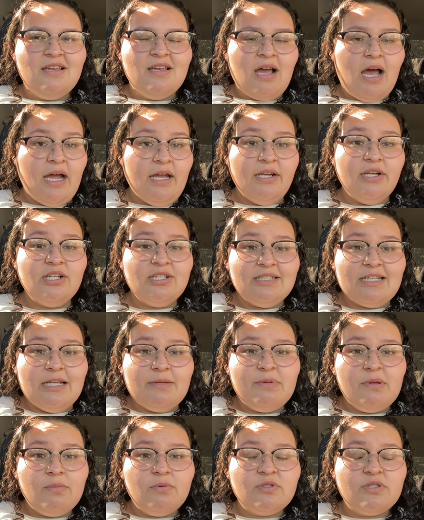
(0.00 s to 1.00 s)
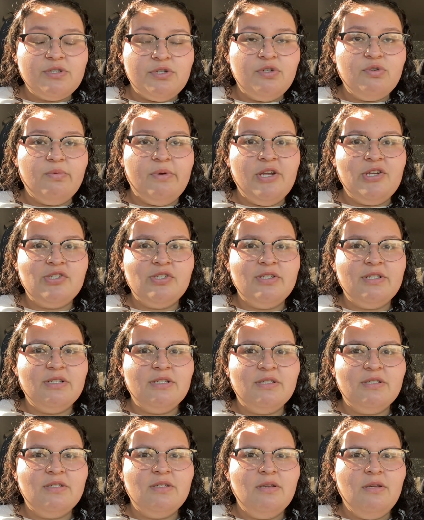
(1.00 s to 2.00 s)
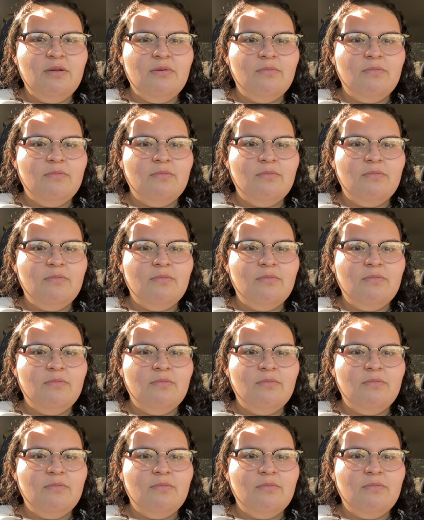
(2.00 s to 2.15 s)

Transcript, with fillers: I understand people's situations.